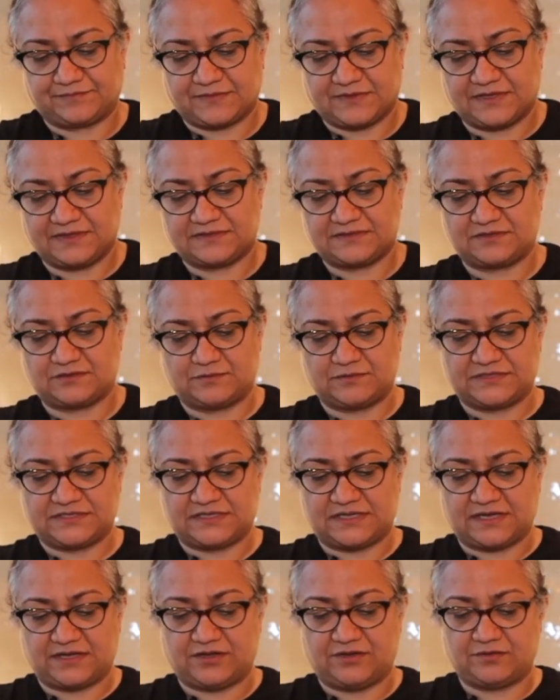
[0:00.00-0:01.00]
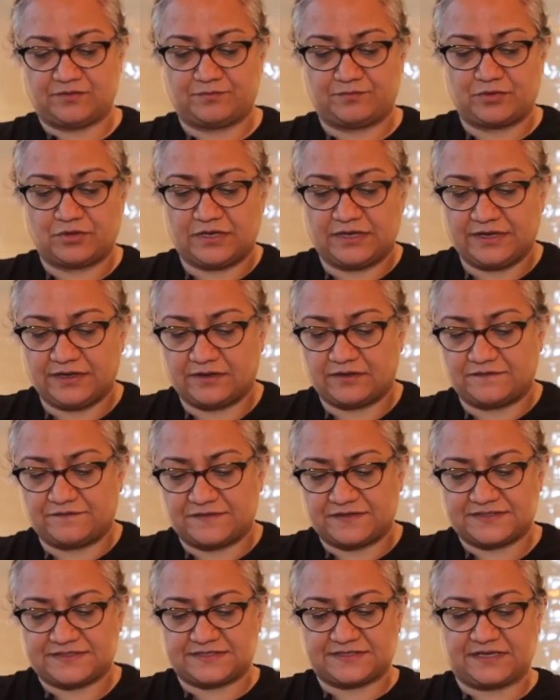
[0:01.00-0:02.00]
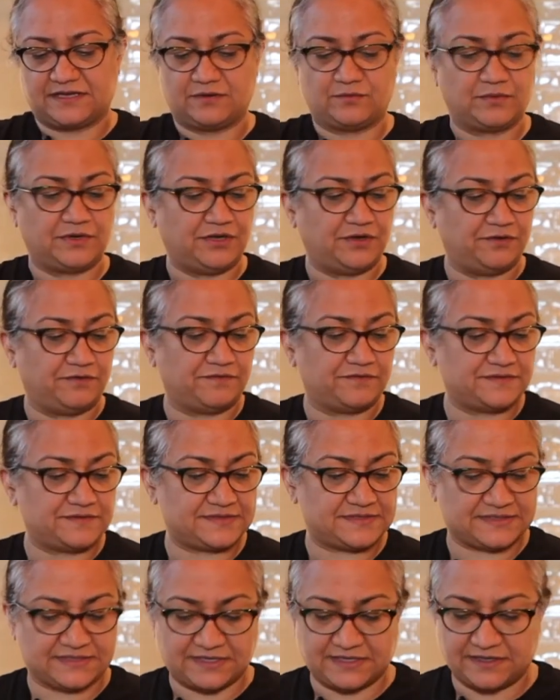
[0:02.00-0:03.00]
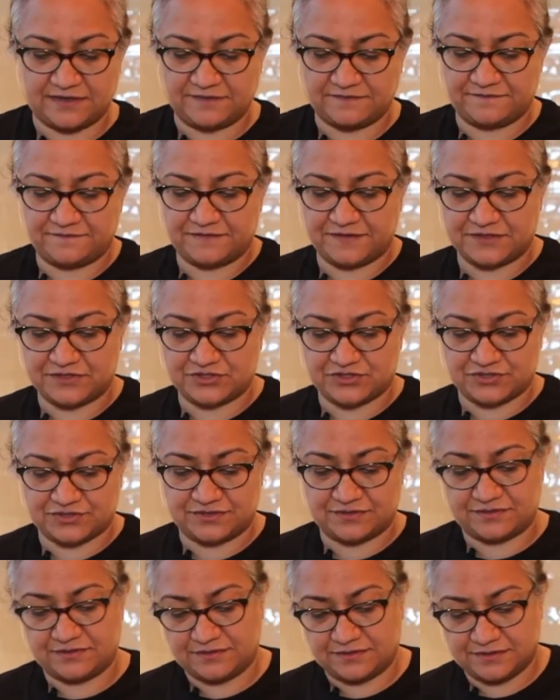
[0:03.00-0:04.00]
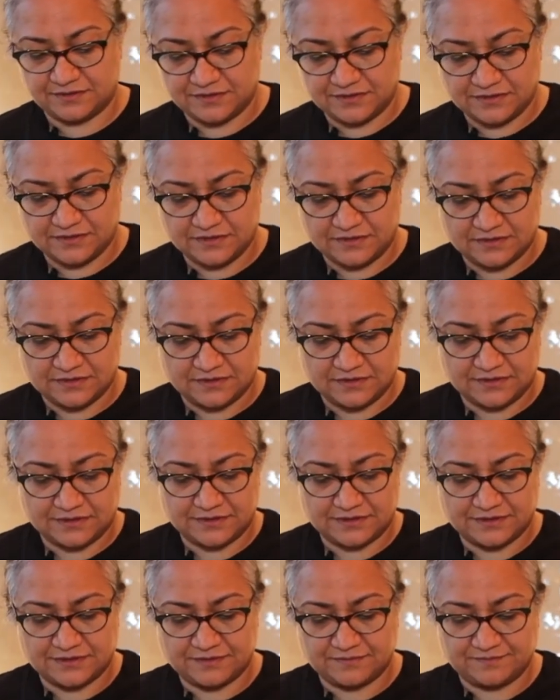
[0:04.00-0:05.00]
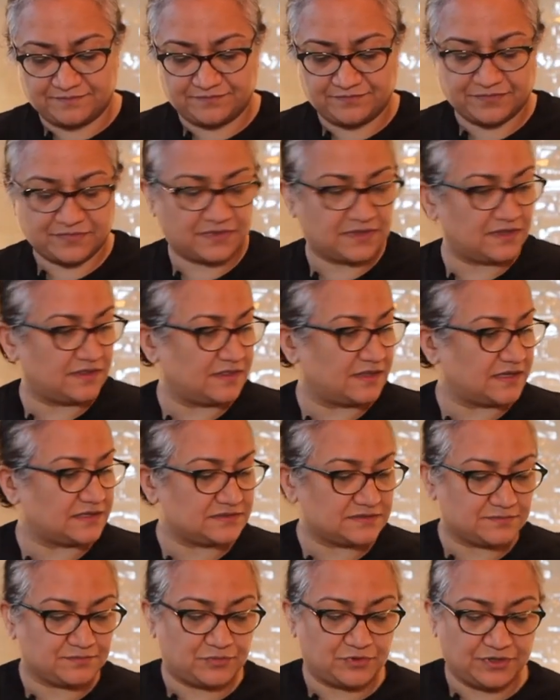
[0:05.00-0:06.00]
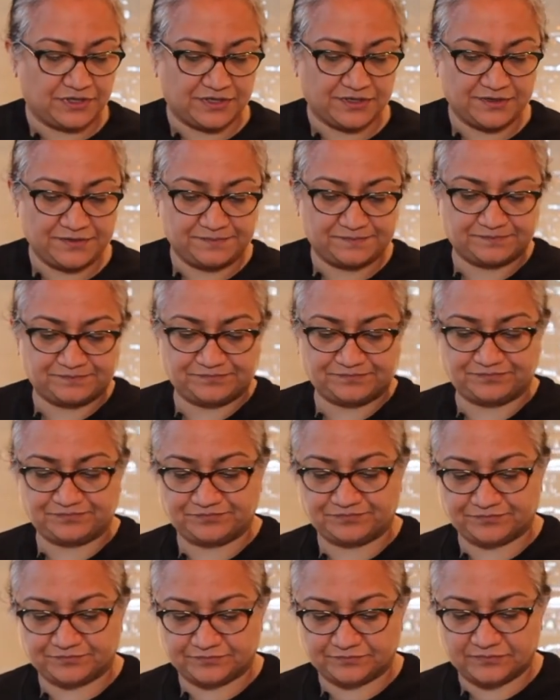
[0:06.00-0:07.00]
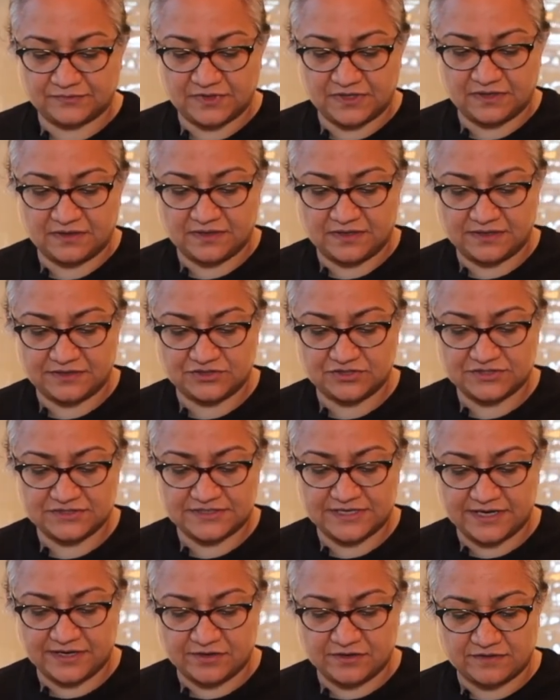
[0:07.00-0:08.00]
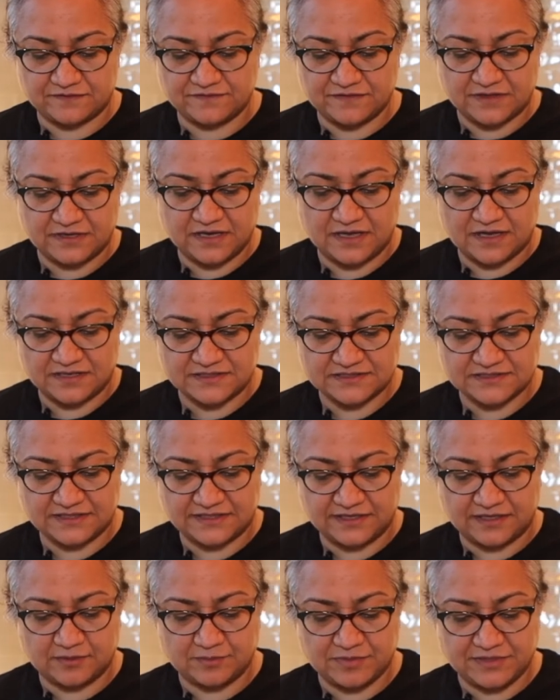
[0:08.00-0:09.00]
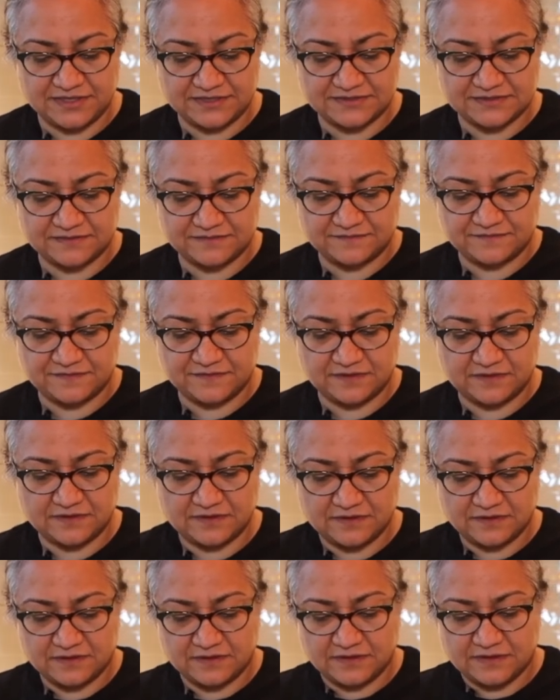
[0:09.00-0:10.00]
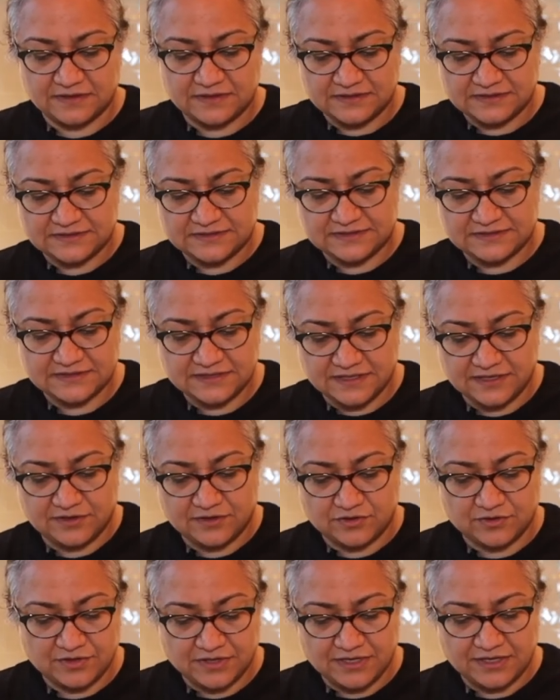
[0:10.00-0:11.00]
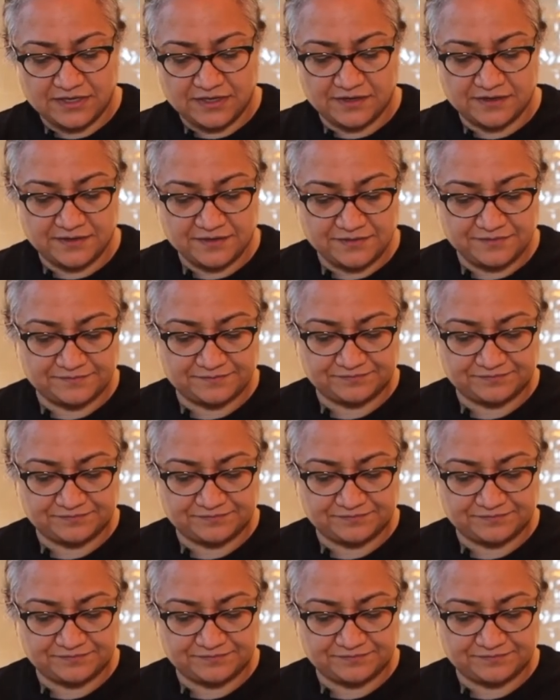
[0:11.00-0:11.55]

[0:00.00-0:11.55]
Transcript: It's almost like you're pulling off the skin when you skin a fish. And that's pretty good. And then just take off the last little piece of skin on here.